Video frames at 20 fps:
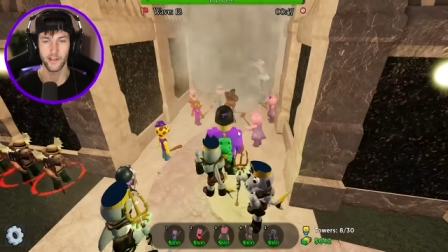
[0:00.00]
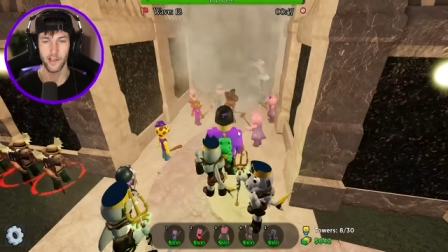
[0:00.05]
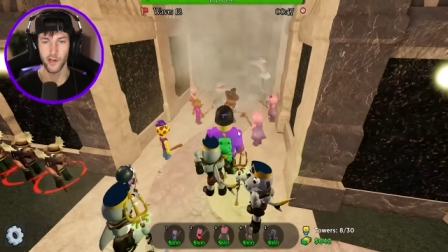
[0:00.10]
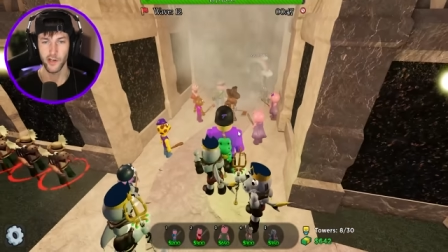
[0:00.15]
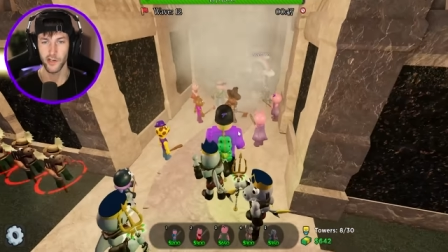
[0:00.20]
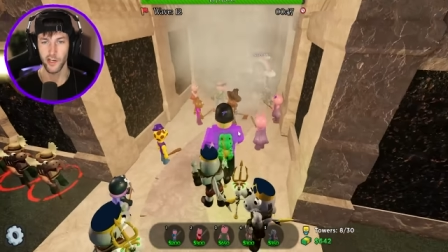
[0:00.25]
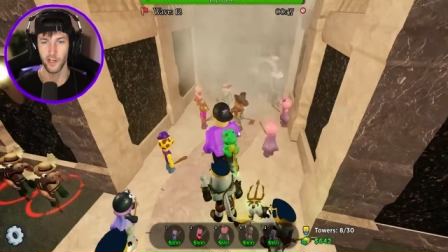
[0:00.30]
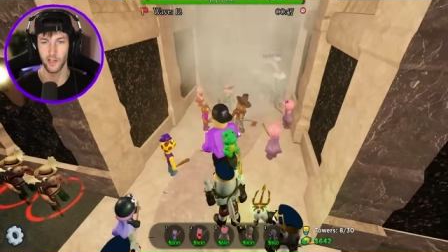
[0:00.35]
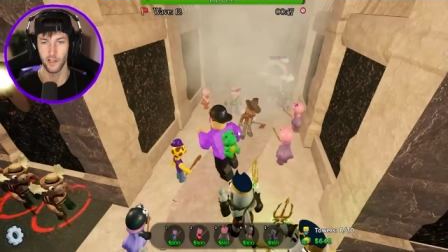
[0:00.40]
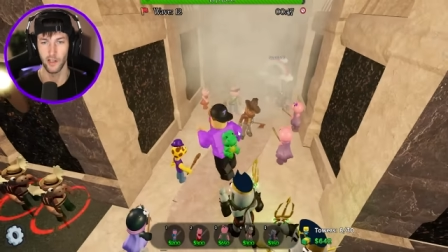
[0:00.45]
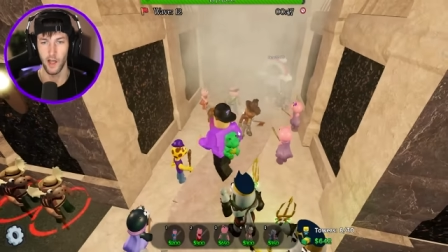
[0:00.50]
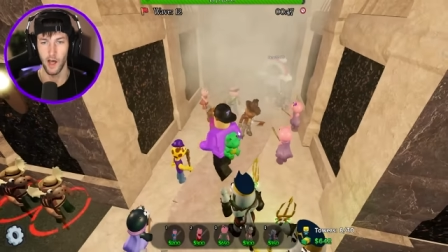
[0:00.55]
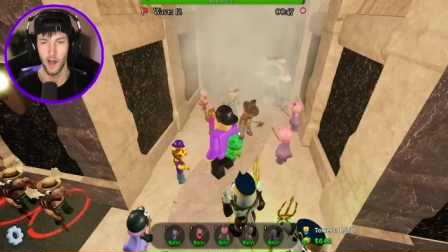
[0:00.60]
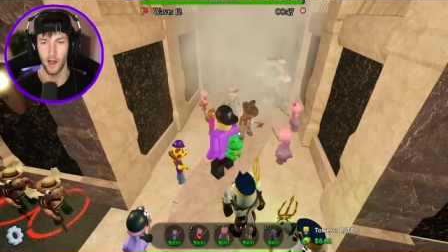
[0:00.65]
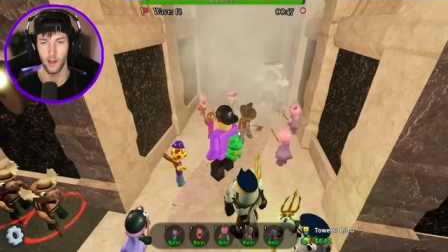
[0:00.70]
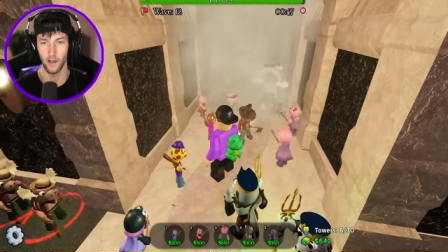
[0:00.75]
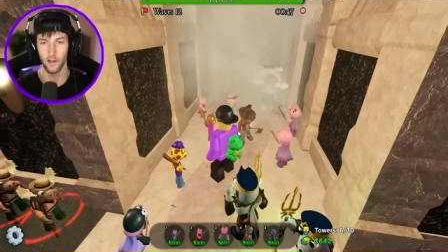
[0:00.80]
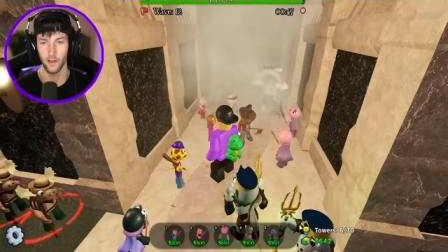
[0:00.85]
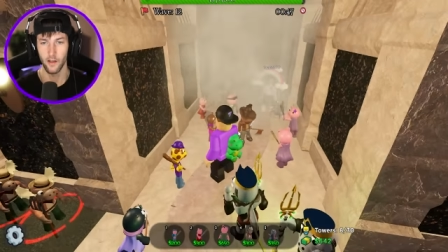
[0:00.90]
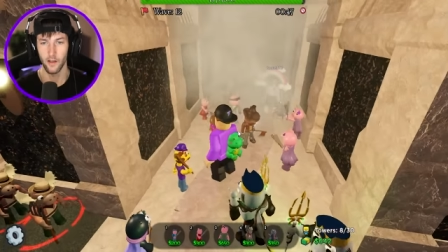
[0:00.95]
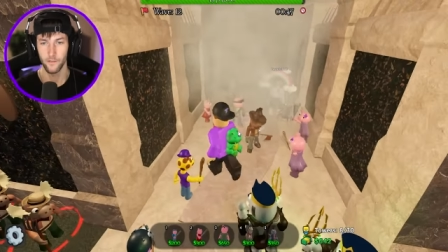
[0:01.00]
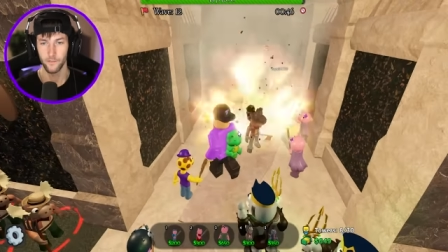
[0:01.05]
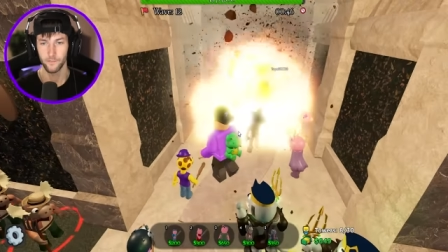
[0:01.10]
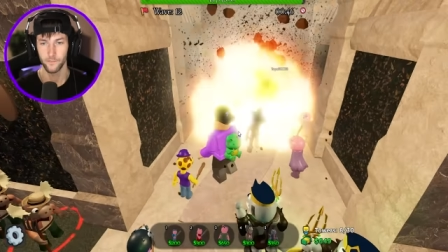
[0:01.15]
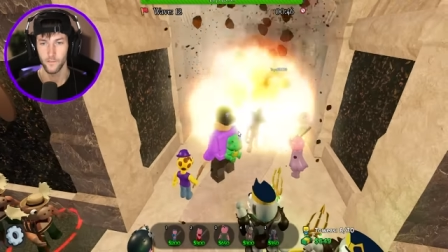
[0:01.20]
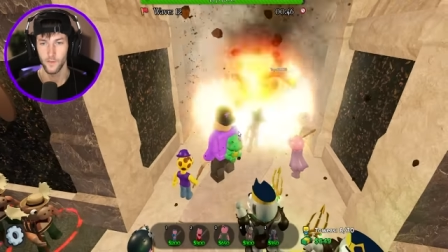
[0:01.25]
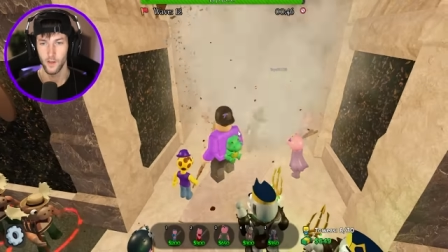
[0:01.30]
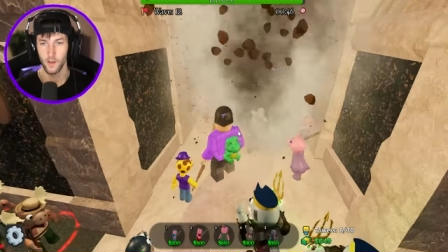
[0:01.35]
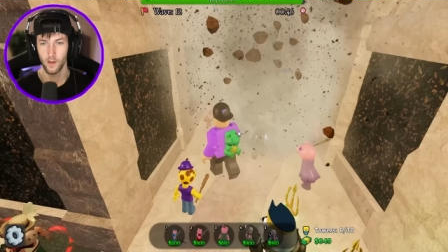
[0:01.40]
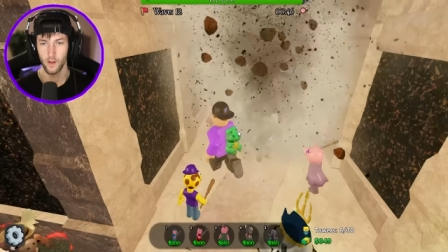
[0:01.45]
That's actually a lot.
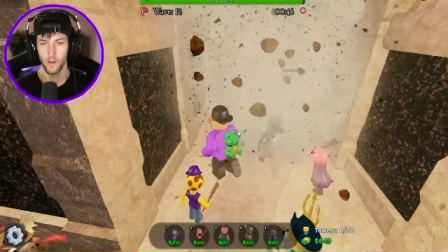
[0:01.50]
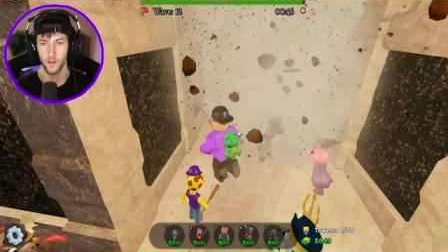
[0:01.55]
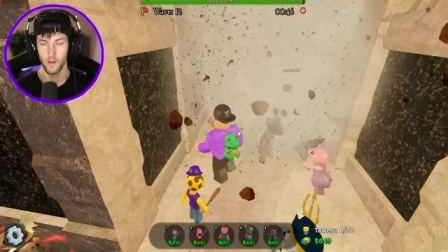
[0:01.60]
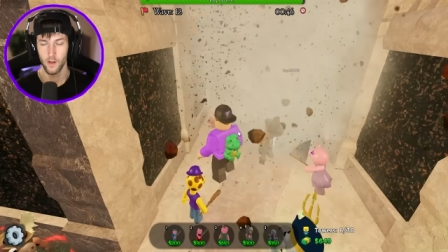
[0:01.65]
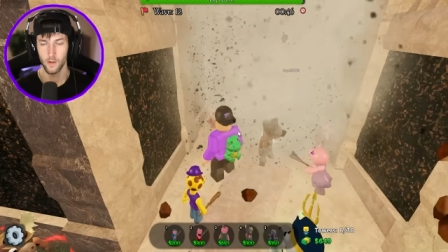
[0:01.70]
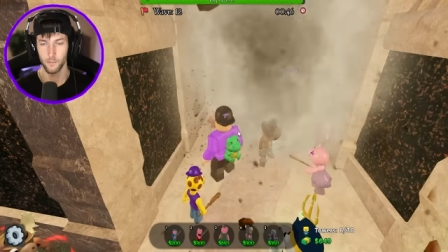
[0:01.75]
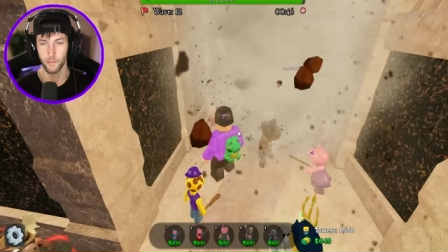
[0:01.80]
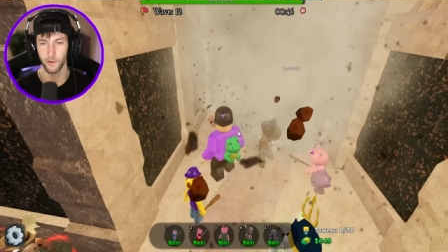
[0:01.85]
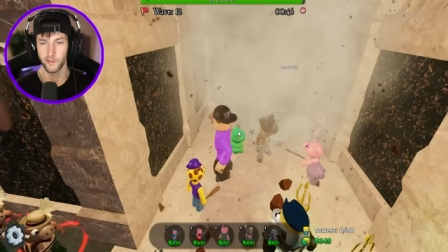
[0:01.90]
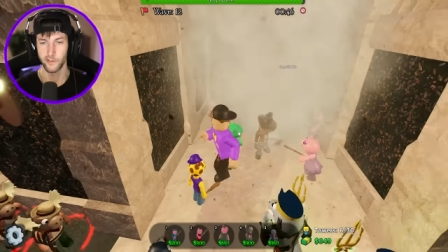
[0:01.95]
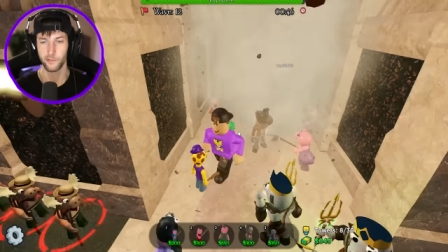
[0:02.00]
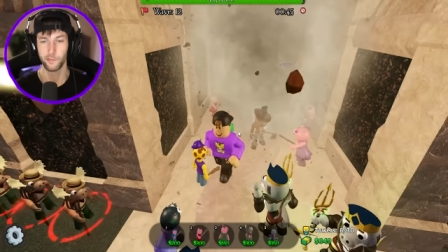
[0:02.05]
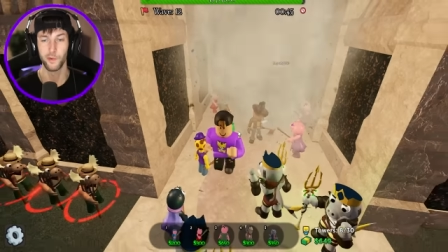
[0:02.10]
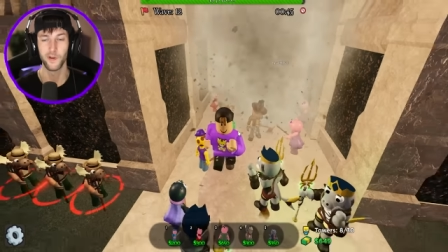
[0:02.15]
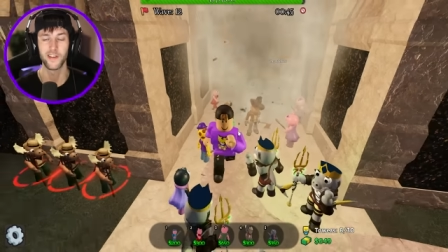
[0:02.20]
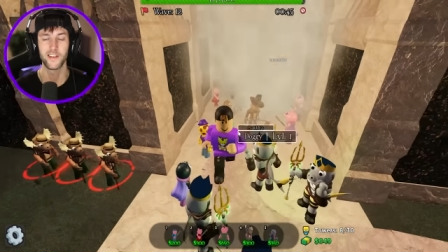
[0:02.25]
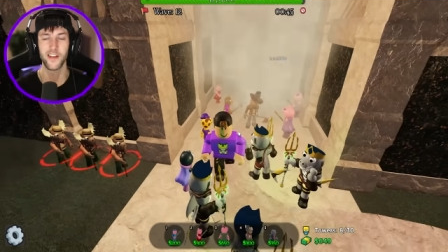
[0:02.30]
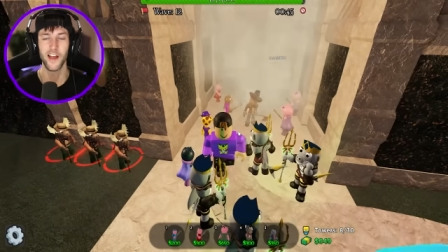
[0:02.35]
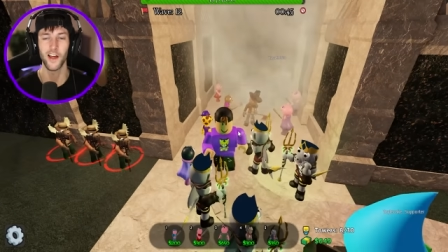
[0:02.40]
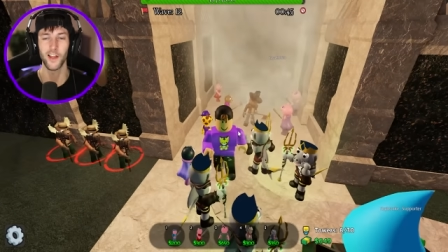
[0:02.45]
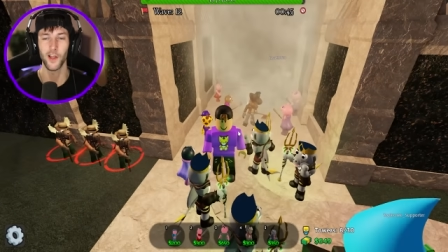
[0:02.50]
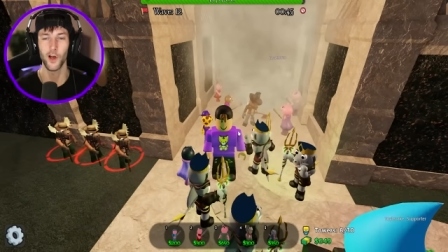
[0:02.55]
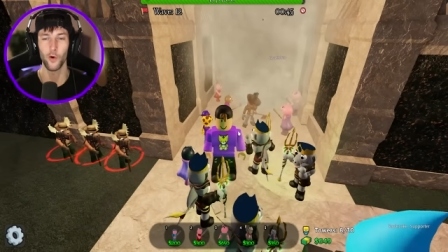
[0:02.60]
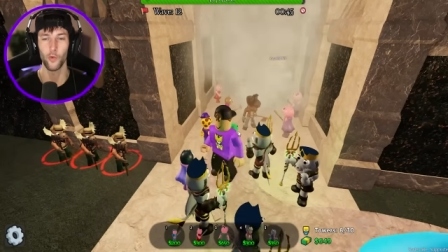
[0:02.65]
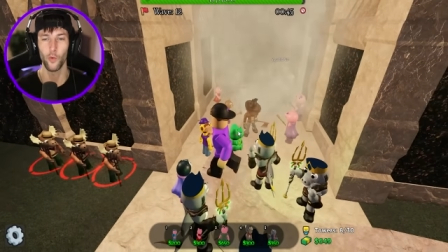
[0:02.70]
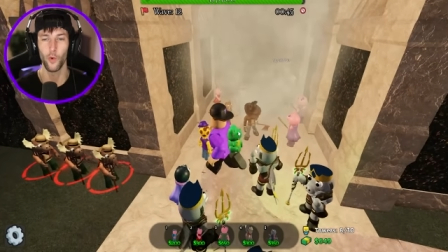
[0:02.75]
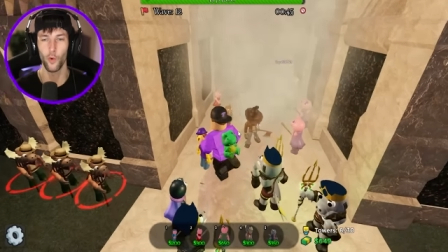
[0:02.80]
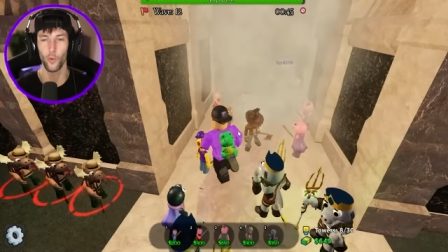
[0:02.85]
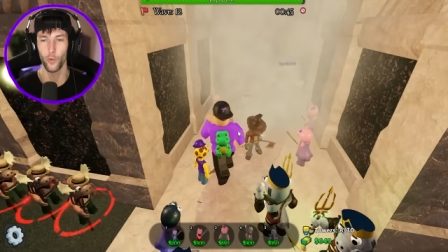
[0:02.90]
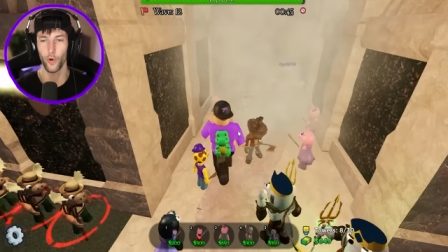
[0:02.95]
But
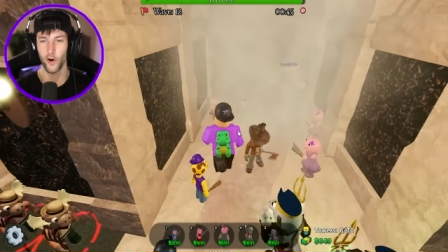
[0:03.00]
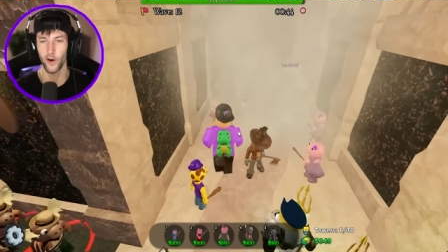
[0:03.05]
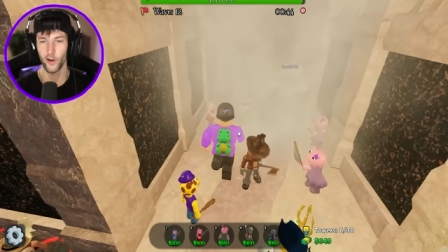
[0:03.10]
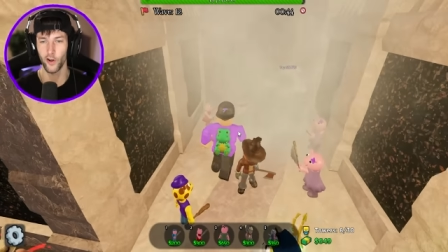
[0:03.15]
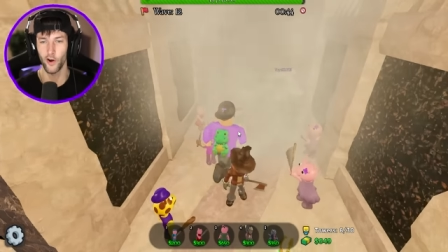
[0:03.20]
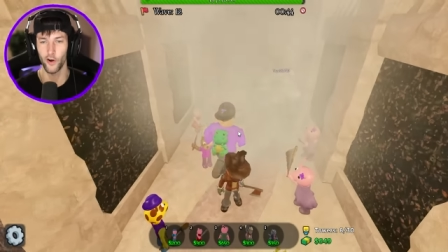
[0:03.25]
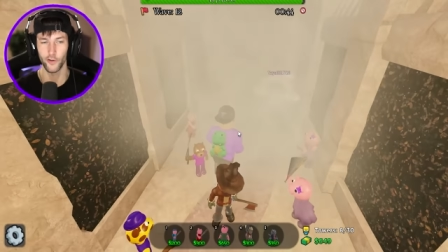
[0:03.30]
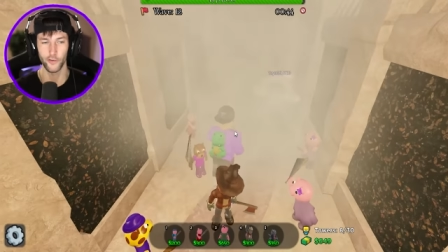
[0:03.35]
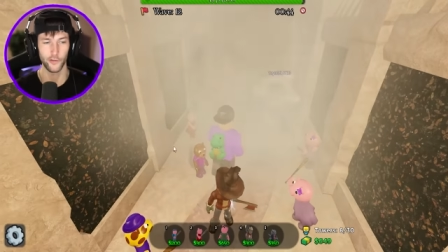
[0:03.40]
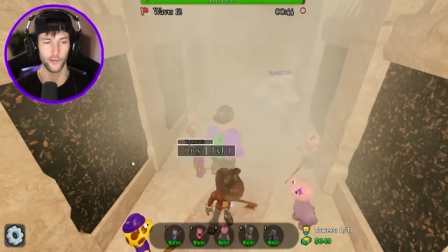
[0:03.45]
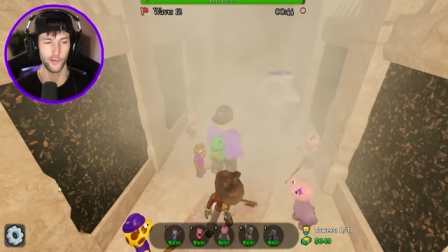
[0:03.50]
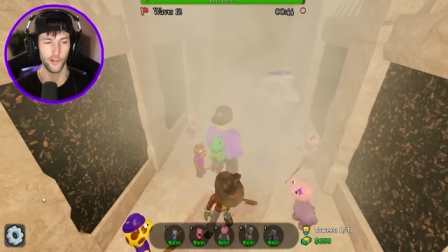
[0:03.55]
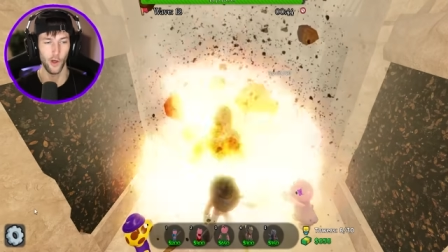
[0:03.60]
Spadella will work on